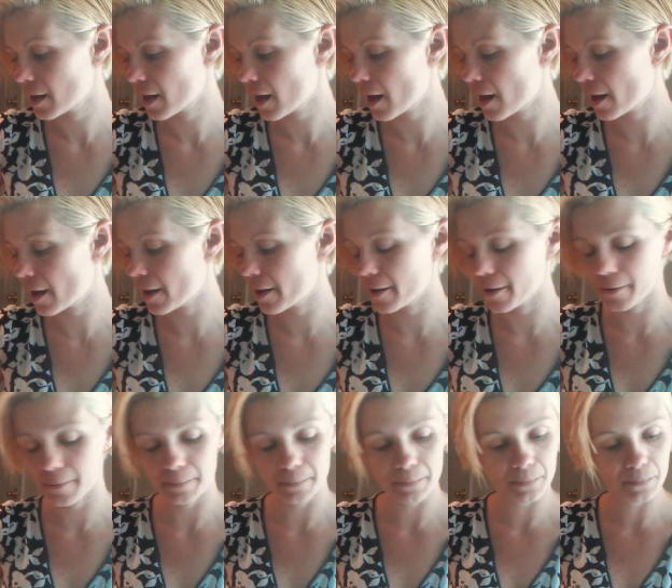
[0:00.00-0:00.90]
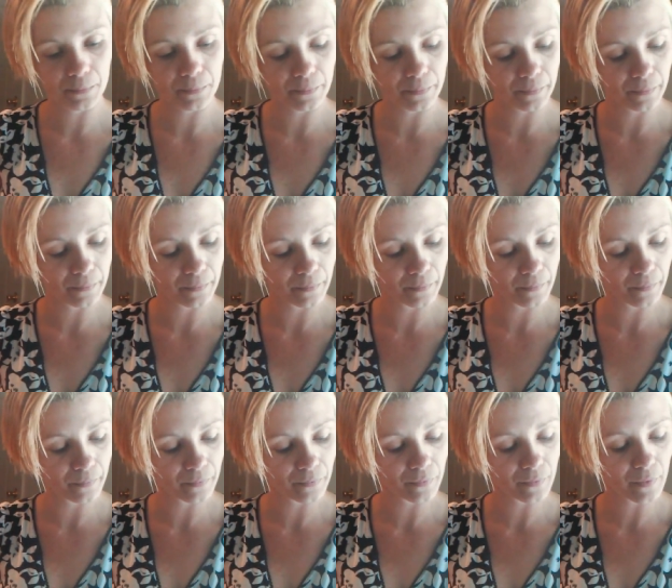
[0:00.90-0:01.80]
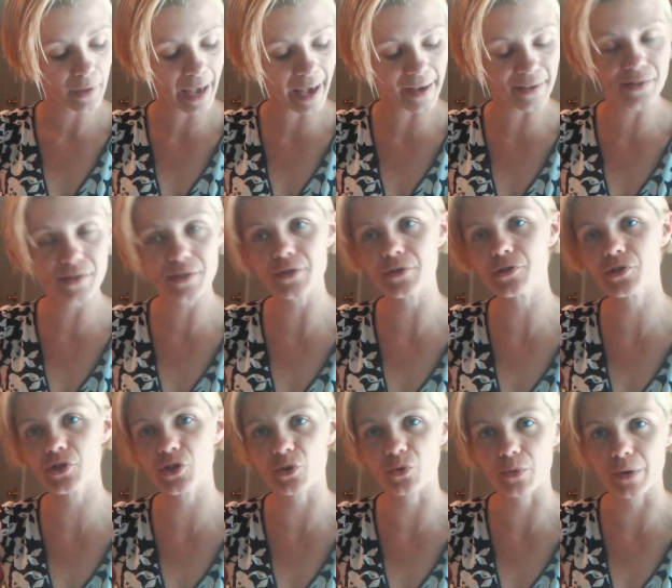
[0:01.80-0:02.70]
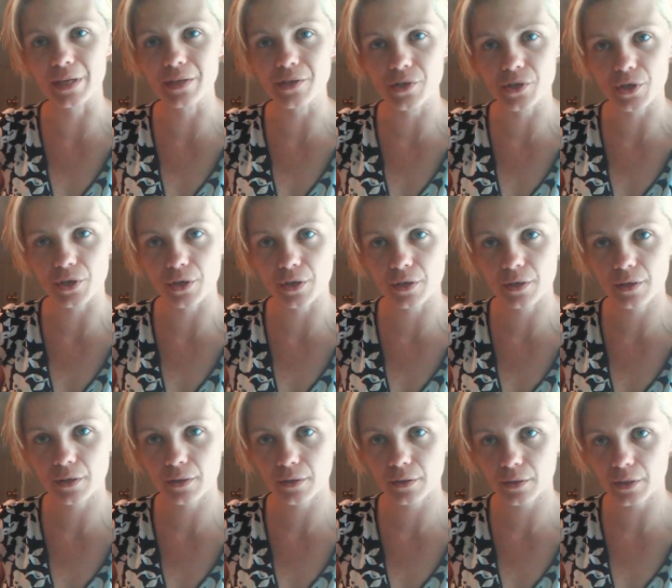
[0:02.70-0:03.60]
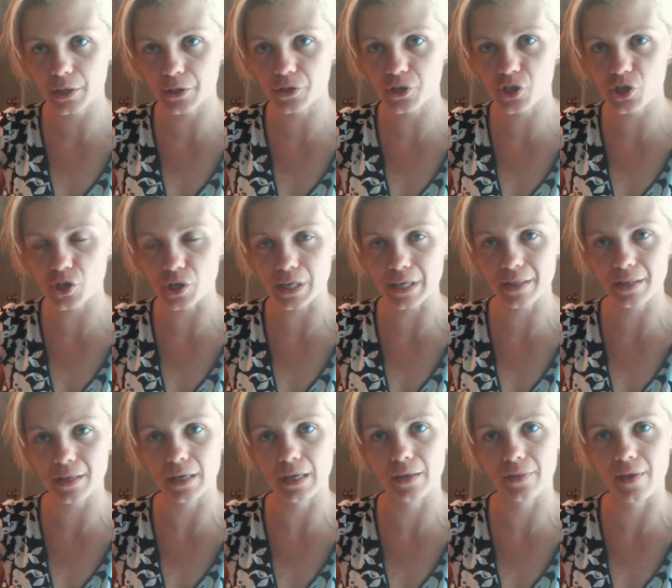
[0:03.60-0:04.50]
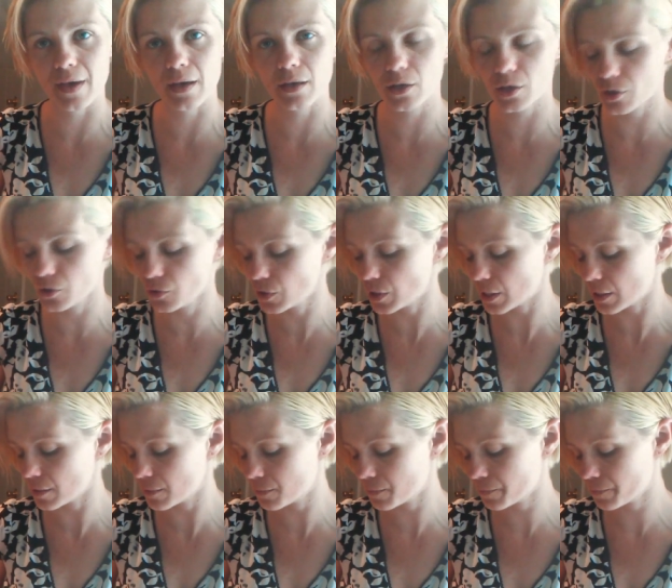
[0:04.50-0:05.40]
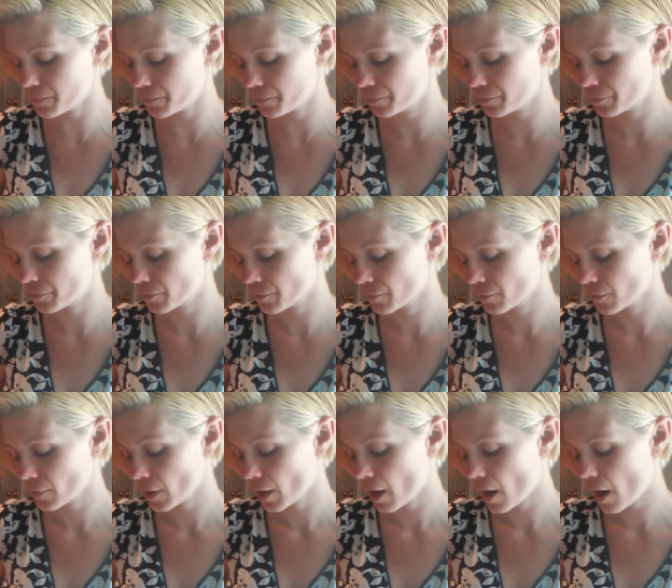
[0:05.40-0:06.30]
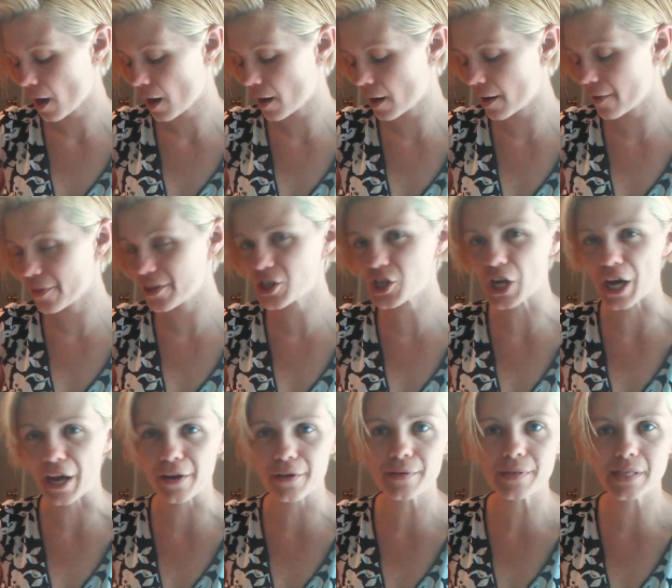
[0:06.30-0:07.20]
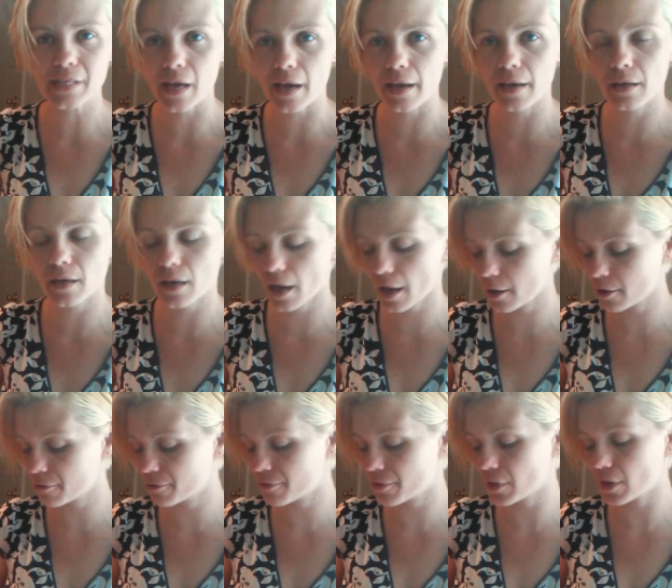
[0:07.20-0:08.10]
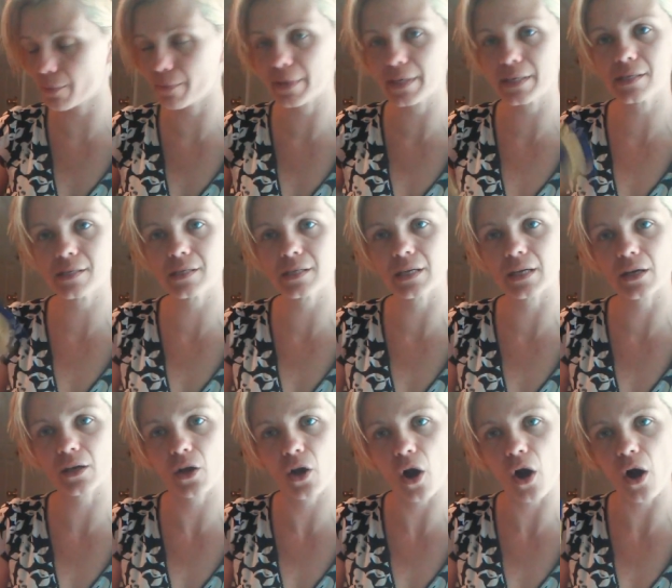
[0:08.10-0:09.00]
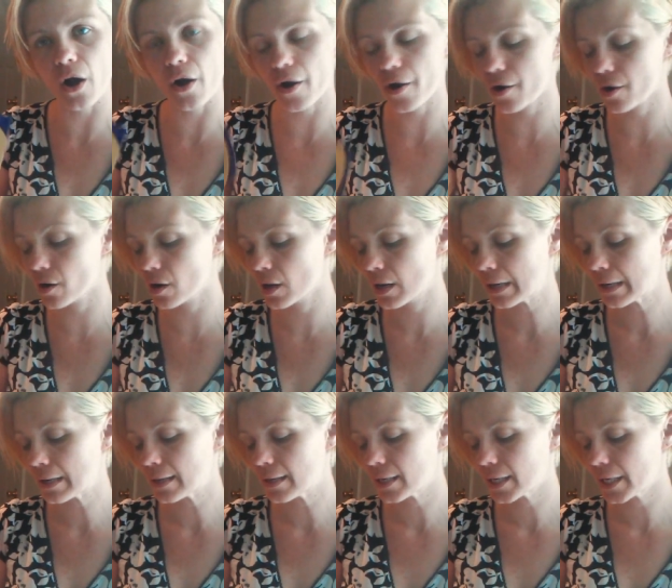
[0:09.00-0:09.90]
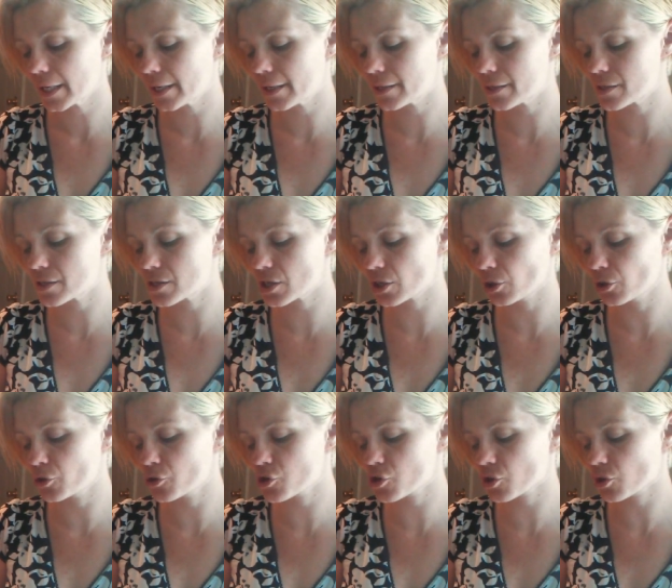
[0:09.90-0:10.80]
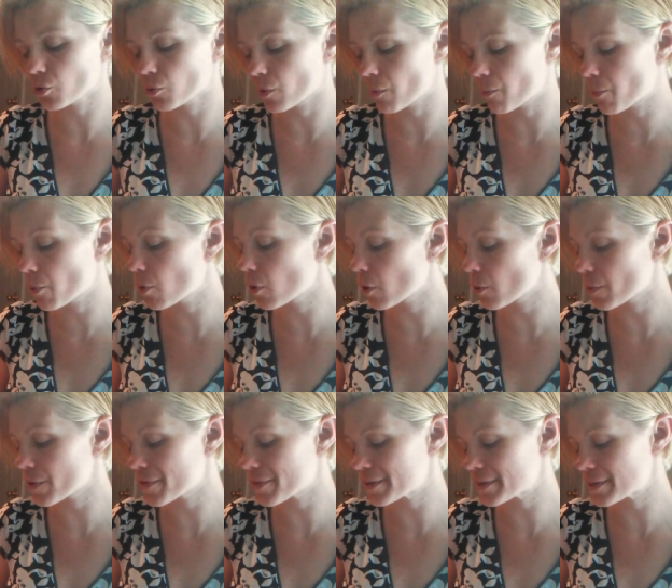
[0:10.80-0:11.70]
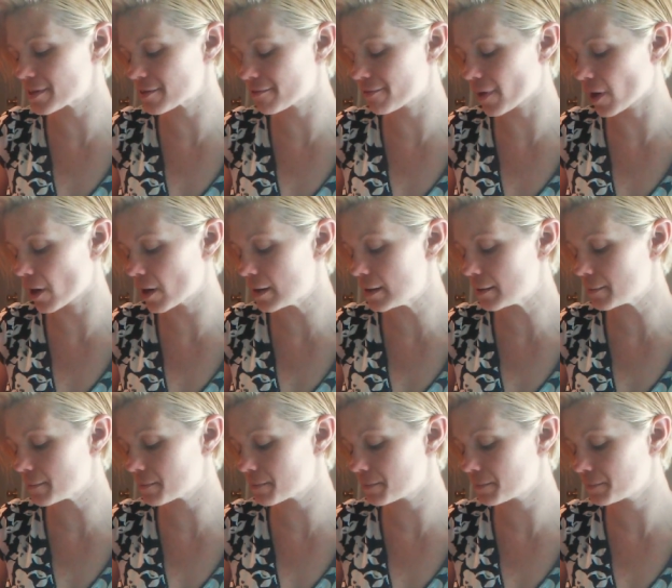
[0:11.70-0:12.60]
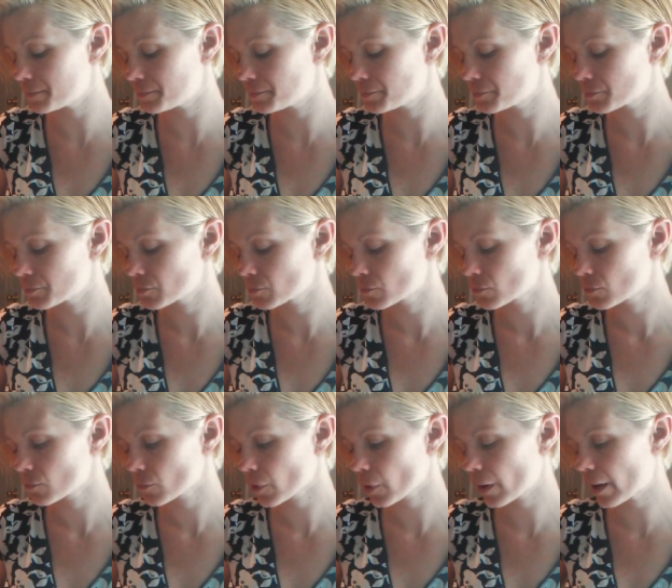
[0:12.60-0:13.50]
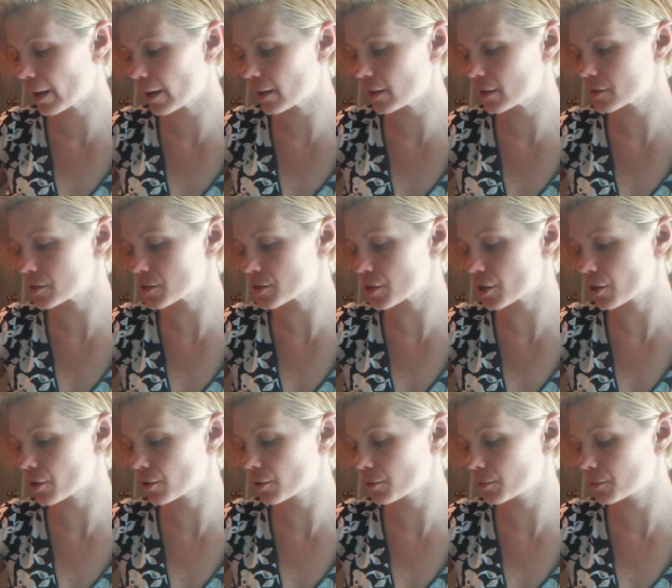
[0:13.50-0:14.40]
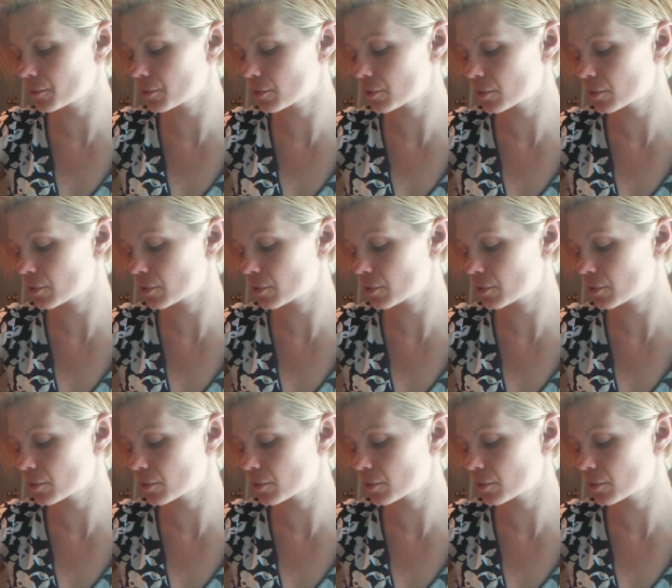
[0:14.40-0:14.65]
um, as you surrender, you're strengthening that union. Uh, the shadow side of the mystic card is delusional rapport with the divine. Okay, so,